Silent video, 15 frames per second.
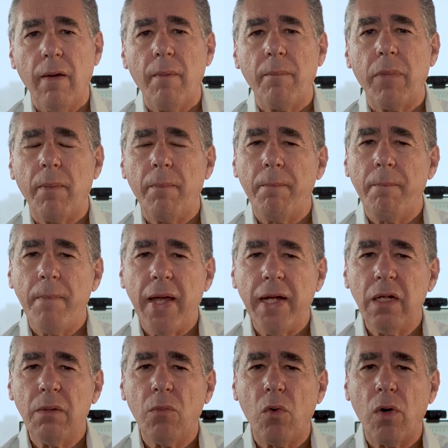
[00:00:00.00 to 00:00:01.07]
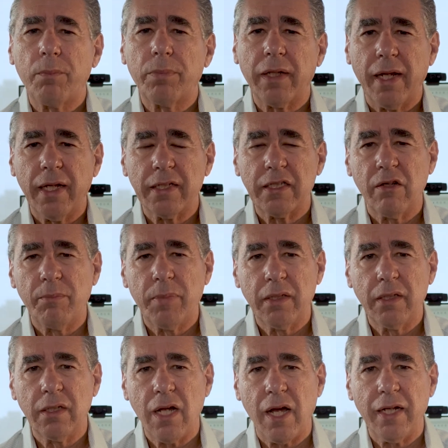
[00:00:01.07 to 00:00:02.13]
But many more players have been
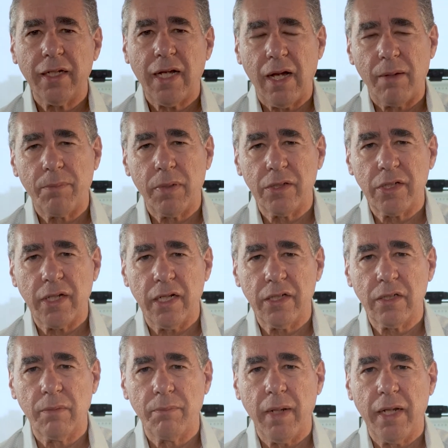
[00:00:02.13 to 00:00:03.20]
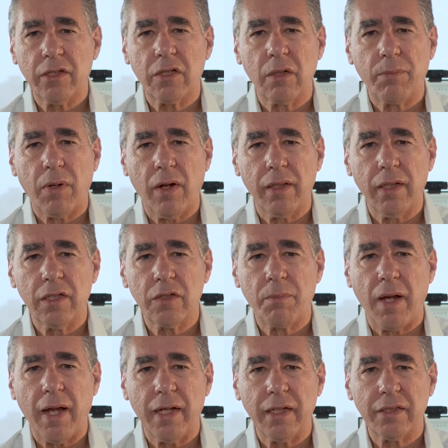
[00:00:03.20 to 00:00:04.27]
denied compensation based upon these
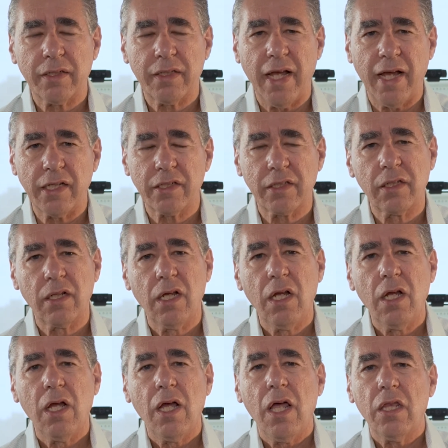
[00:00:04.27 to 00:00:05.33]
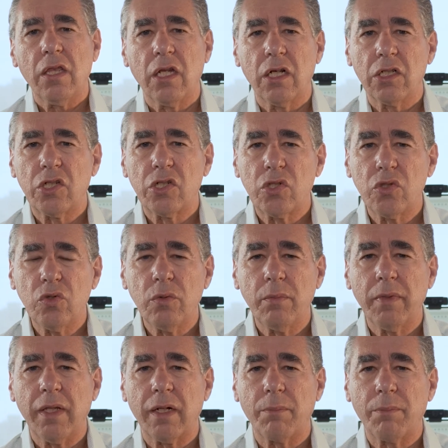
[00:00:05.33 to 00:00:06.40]
biased tests that assume
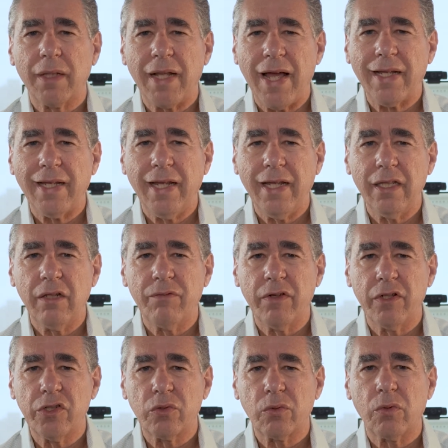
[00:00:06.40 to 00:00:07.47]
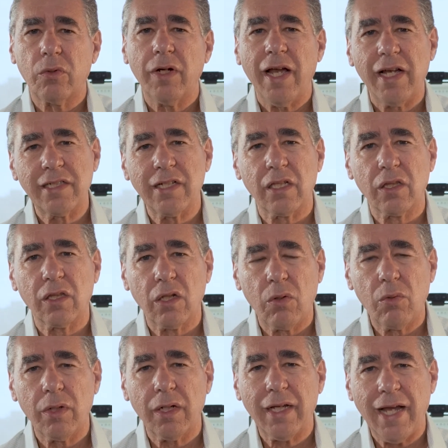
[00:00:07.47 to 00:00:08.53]
that a Black individual has a
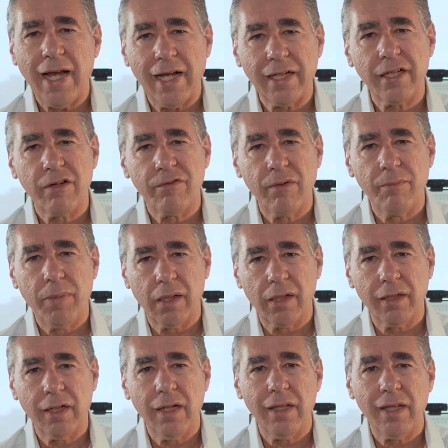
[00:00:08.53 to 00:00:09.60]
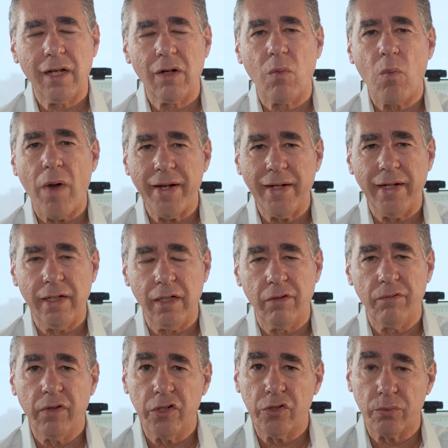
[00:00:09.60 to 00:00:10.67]
lower cognitive ability than a white
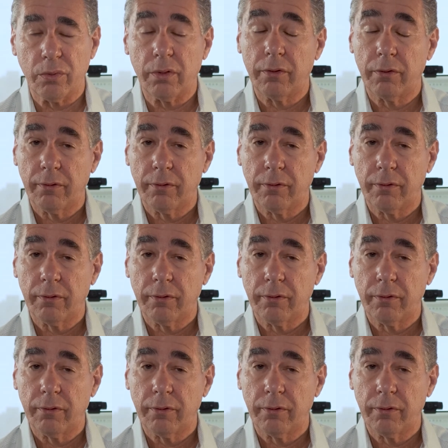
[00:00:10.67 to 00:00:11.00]
individual.